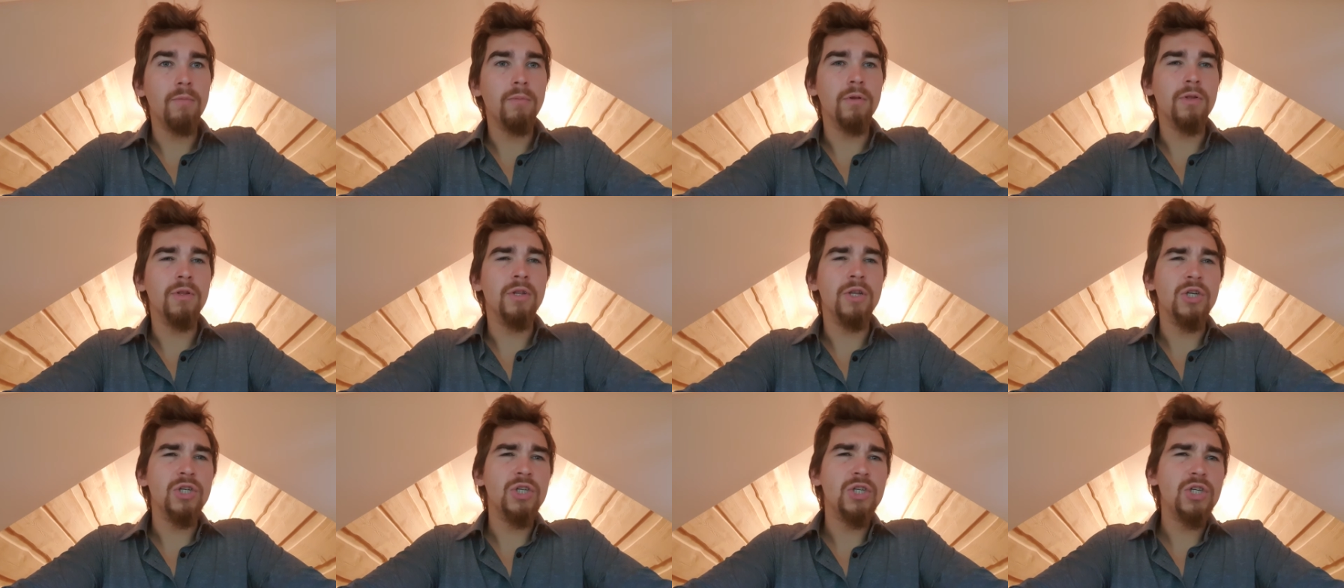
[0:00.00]

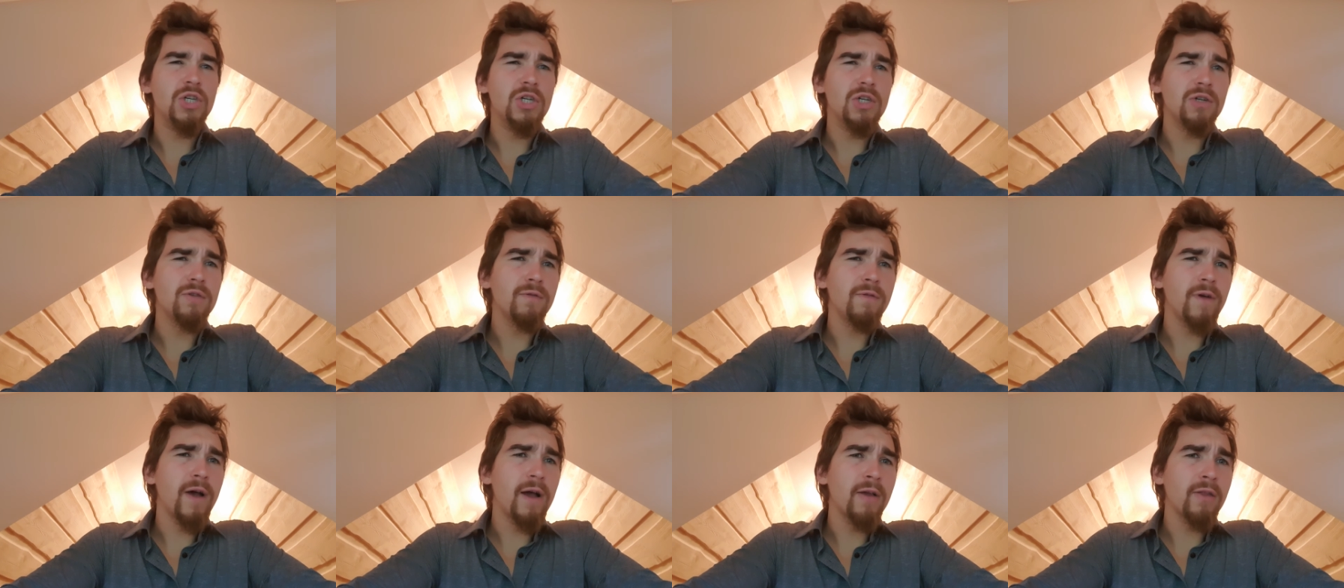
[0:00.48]
but the
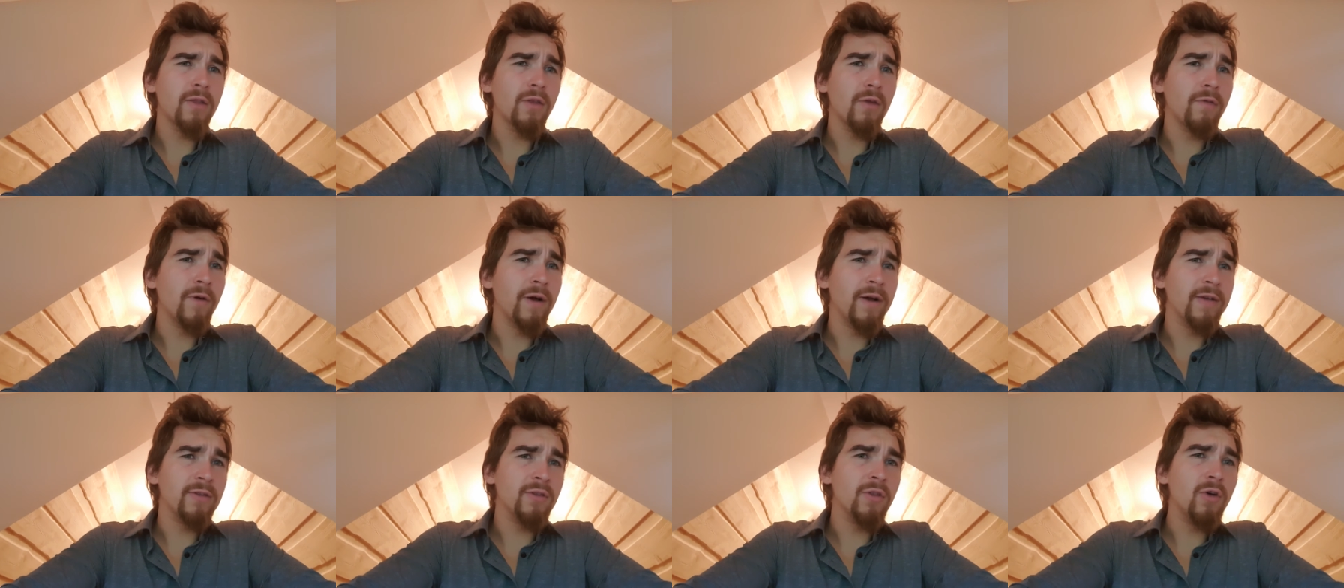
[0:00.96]
sheer fact
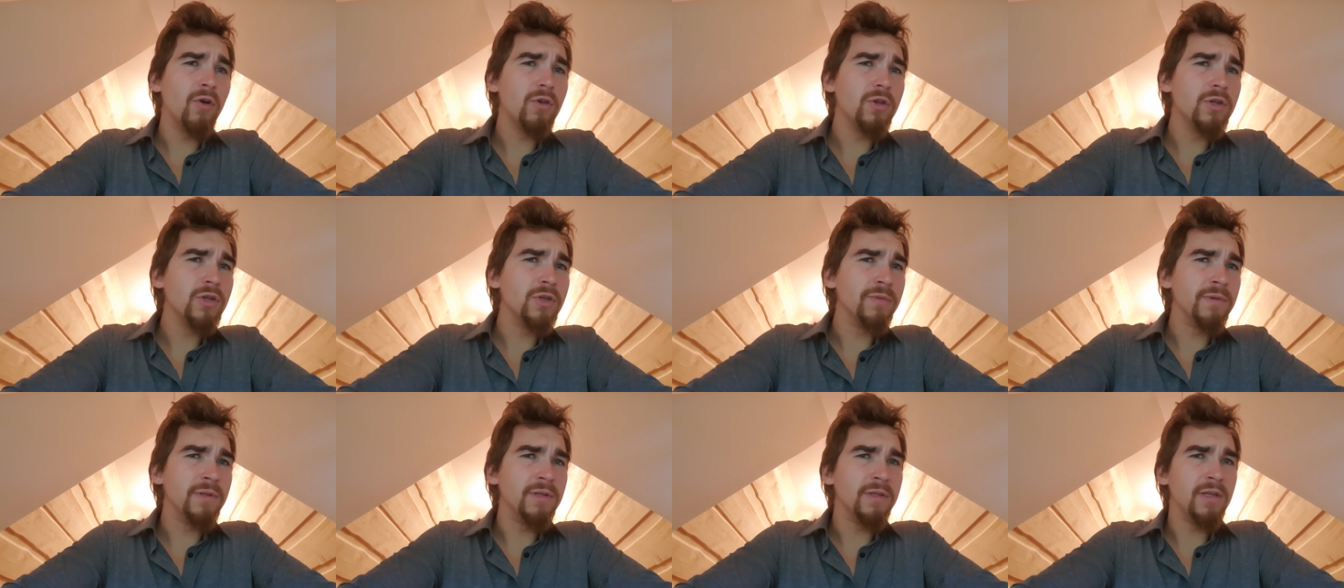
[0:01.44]
of
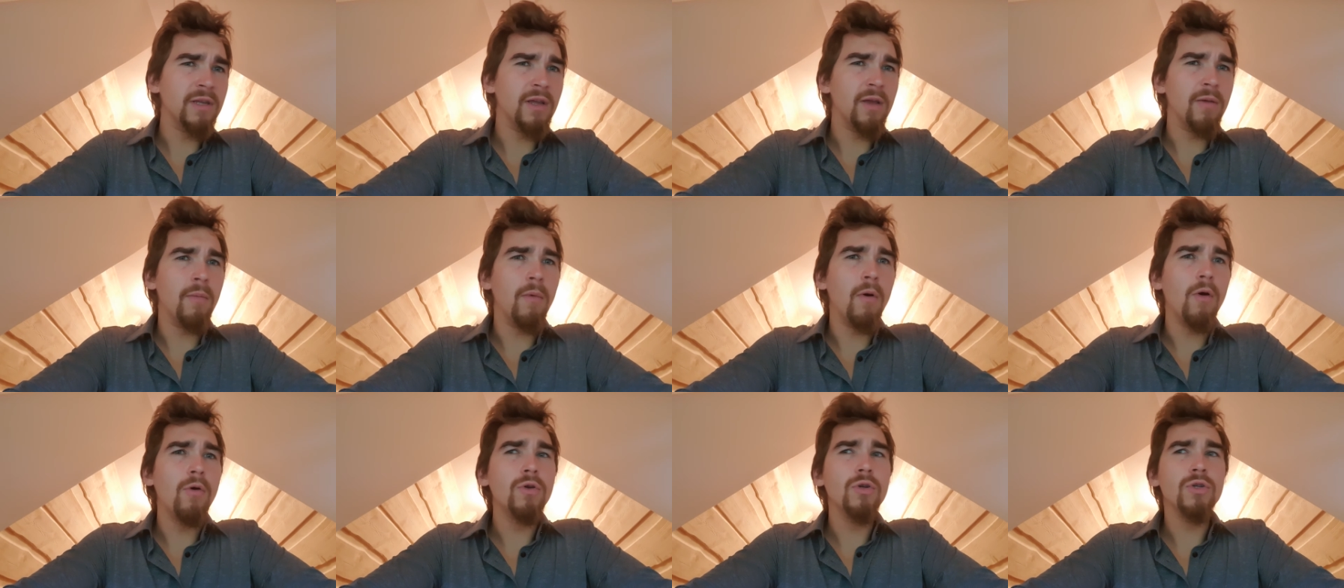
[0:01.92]
acknowledgement the
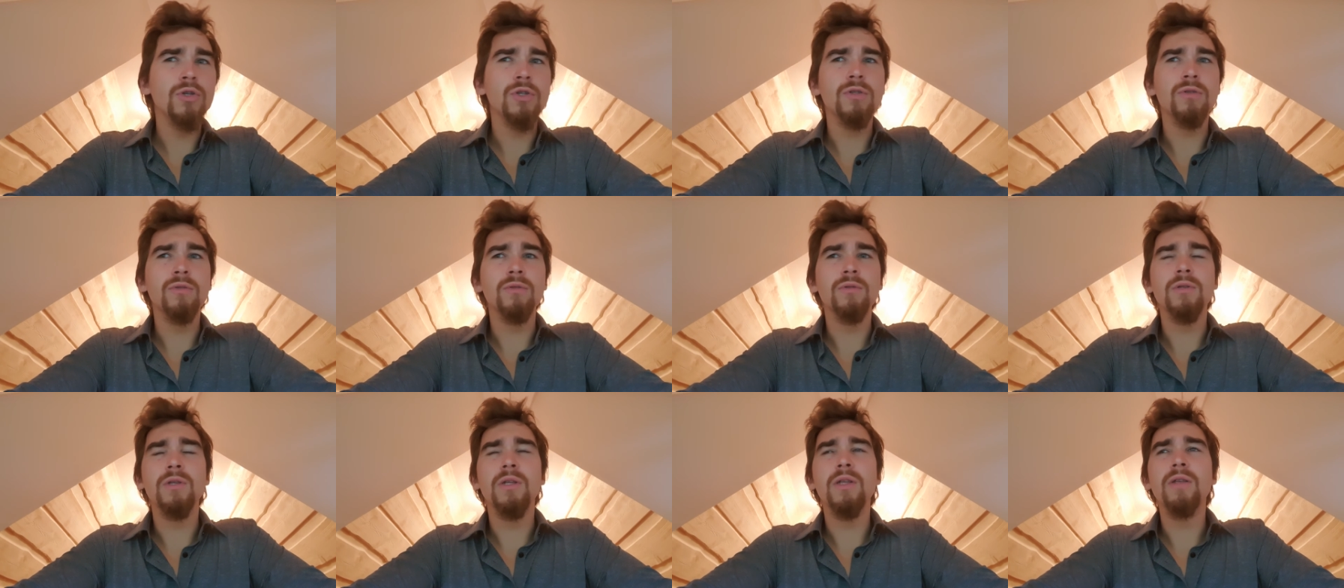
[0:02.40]

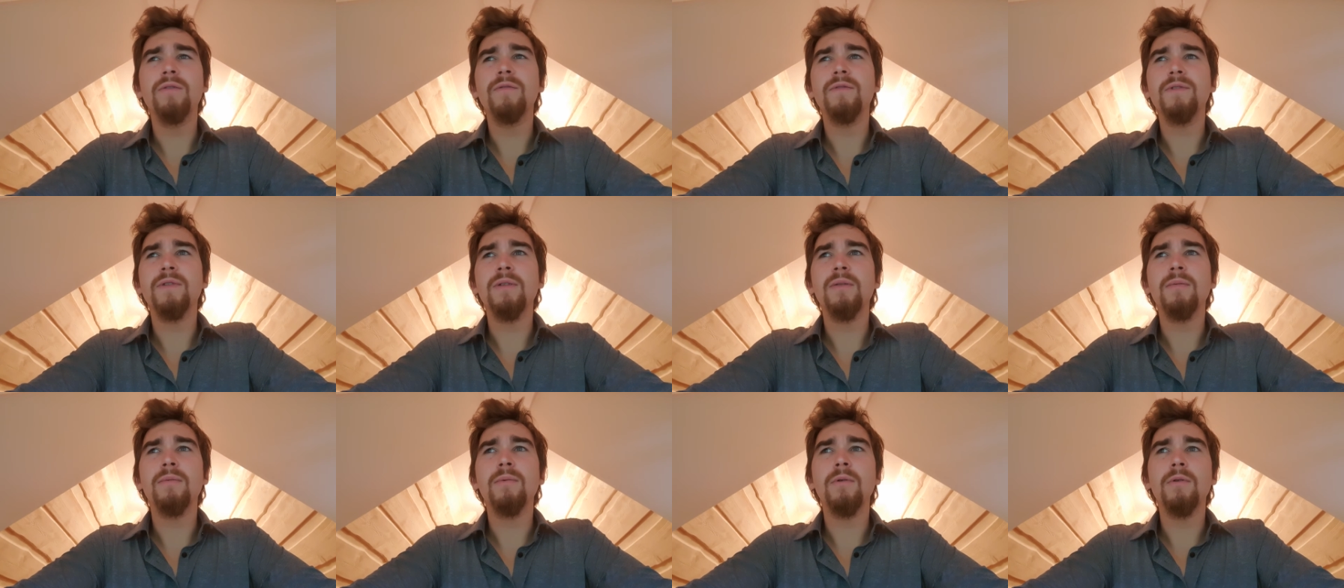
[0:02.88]
emotion
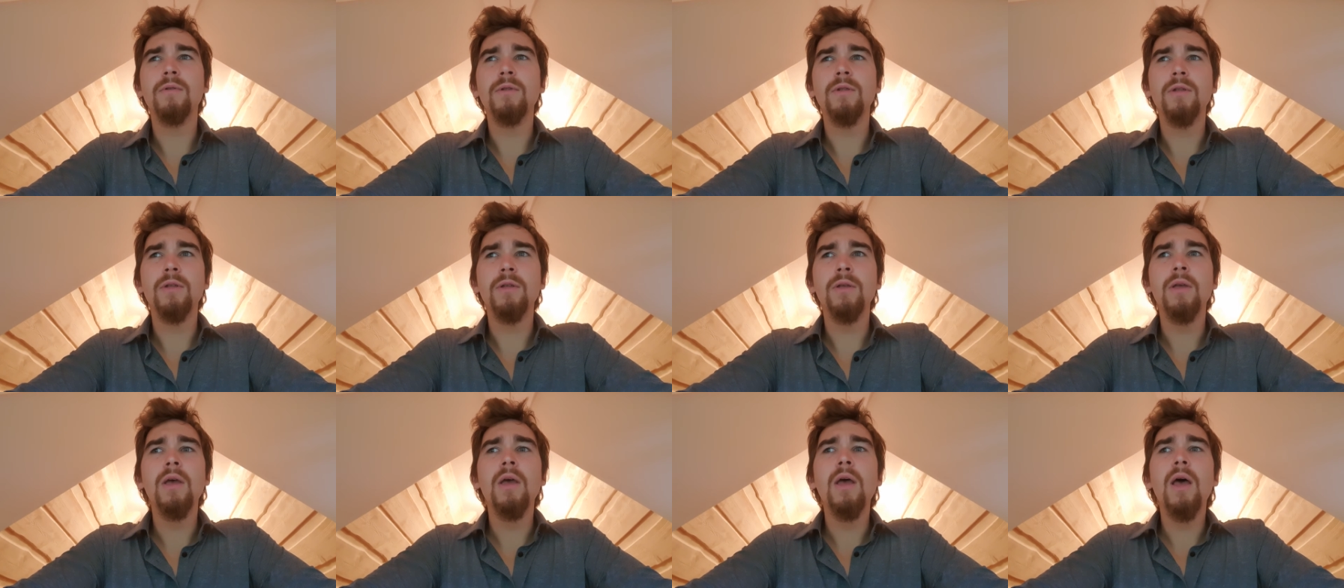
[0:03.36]
gives the
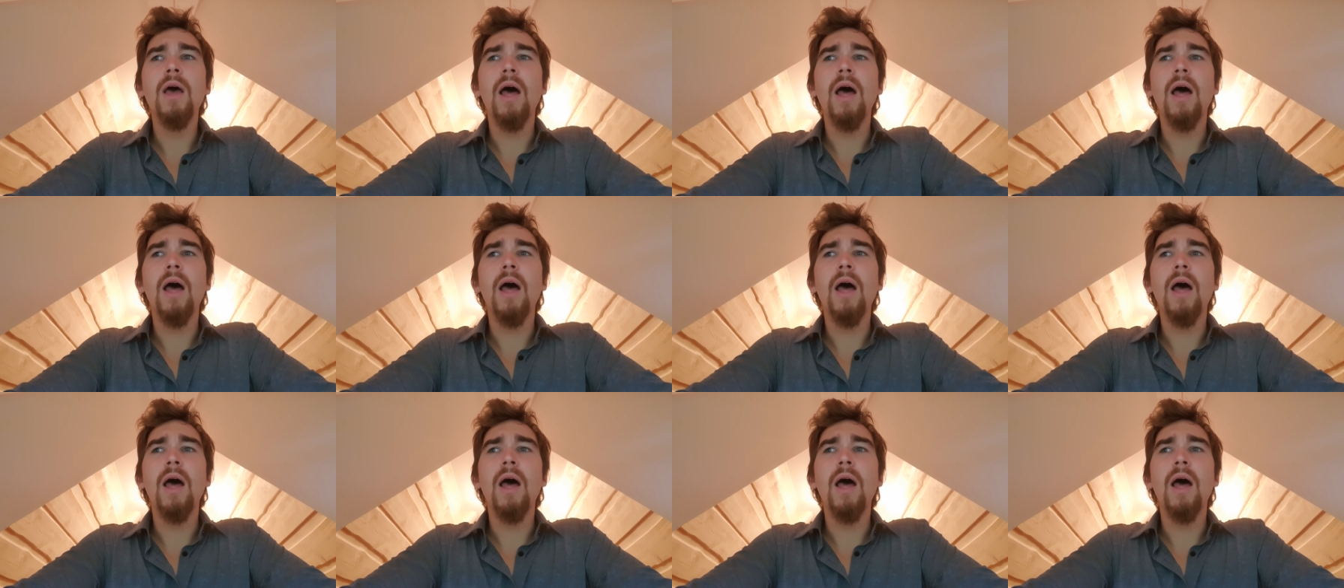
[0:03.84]
body